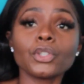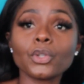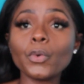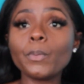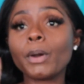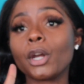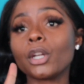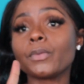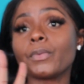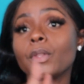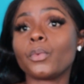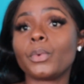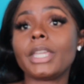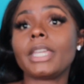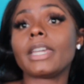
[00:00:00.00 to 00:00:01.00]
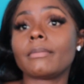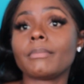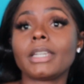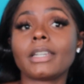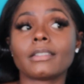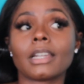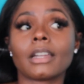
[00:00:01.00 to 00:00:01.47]
two perms for the weekend
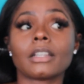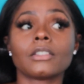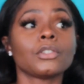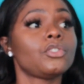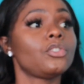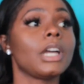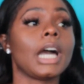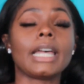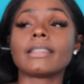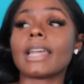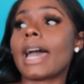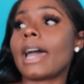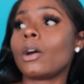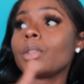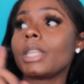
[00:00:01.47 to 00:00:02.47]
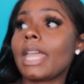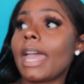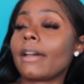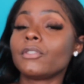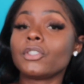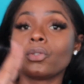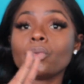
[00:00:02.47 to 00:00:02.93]
because like I told you guys, I only
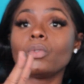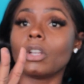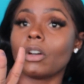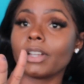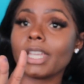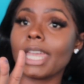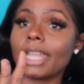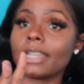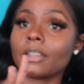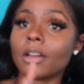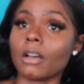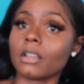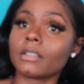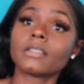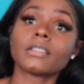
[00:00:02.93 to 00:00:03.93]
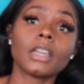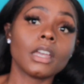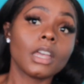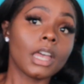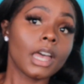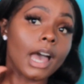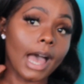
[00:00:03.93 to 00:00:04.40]
have two long head dolls.
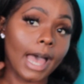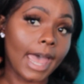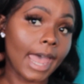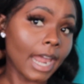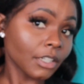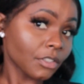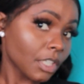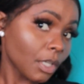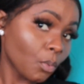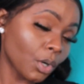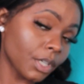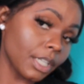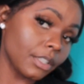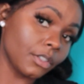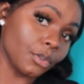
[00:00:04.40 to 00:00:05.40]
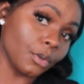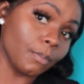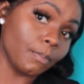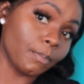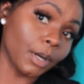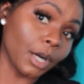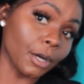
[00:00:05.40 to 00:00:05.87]
I actually wanted to
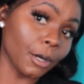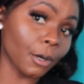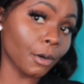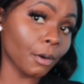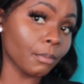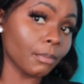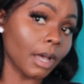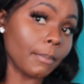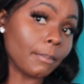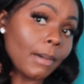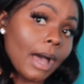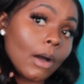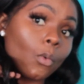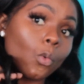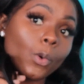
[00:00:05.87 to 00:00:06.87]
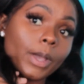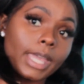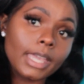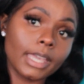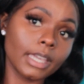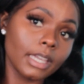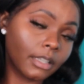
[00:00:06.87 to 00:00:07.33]
perm my
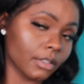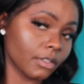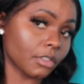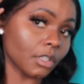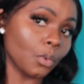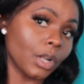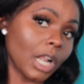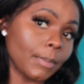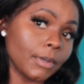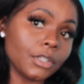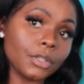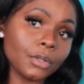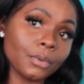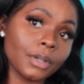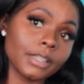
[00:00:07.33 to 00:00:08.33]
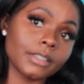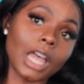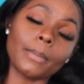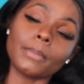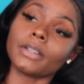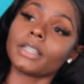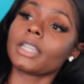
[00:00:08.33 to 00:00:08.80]
wig. So what I'm gonna do is
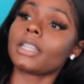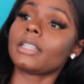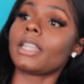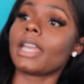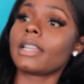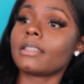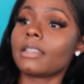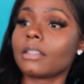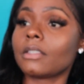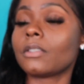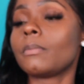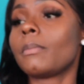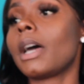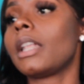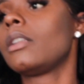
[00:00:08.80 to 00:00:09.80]
I'm gonna connect it to my